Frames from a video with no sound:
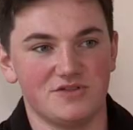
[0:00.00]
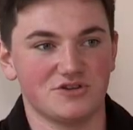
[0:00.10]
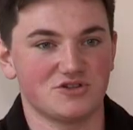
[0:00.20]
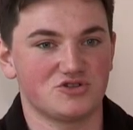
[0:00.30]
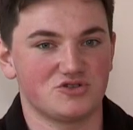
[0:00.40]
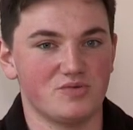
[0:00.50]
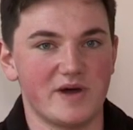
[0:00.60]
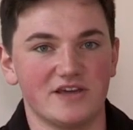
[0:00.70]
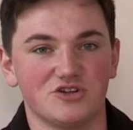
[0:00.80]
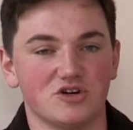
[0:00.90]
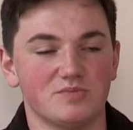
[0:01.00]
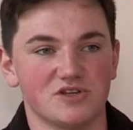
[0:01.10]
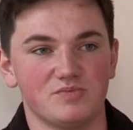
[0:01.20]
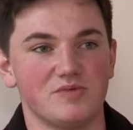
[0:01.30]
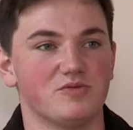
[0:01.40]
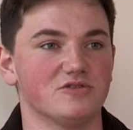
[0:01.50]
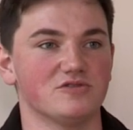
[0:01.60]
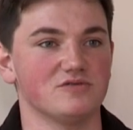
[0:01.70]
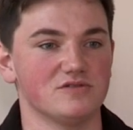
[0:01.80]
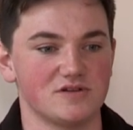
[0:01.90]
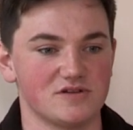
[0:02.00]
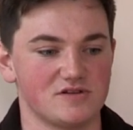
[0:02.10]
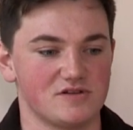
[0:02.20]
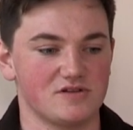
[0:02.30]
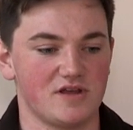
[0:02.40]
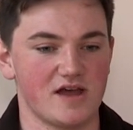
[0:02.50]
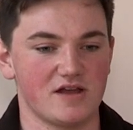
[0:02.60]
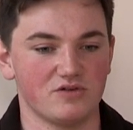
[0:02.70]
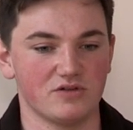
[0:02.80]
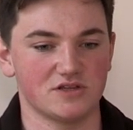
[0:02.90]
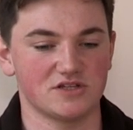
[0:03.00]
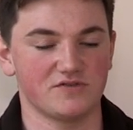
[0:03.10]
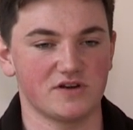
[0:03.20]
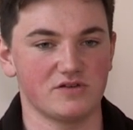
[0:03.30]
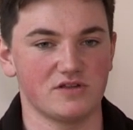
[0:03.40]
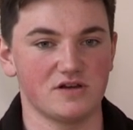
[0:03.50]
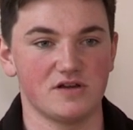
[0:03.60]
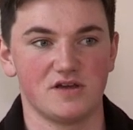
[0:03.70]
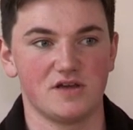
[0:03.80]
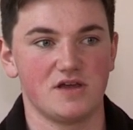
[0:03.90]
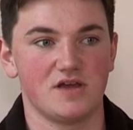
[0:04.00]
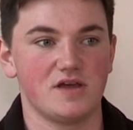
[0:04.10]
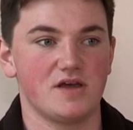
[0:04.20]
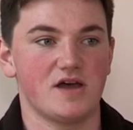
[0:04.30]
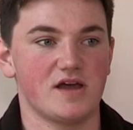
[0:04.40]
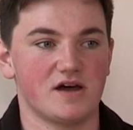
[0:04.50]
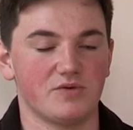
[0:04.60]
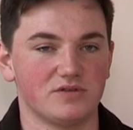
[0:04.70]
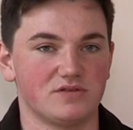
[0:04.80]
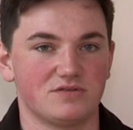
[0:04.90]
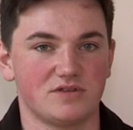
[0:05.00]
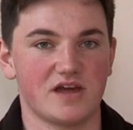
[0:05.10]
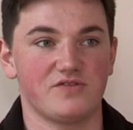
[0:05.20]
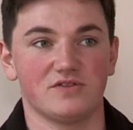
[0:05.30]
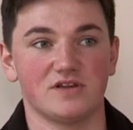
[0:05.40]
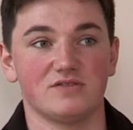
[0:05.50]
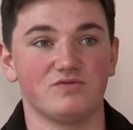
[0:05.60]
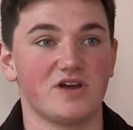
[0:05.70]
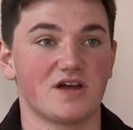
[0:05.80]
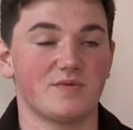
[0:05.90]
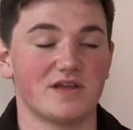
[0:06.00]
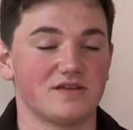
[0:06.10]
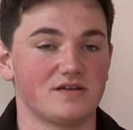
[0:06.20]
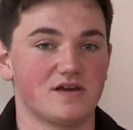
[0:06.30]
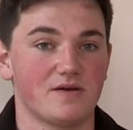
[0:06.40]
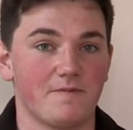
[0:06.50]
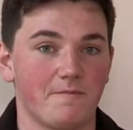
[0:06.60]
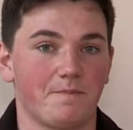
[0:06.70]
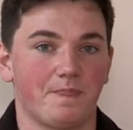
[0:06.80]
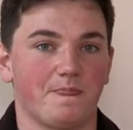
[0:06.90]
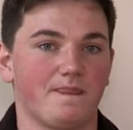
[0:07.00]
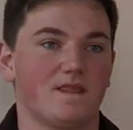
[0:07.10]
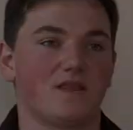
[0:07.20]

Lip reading: There's so many jobs that people don't know that's even out there, and I would definitely recommend it, yeah.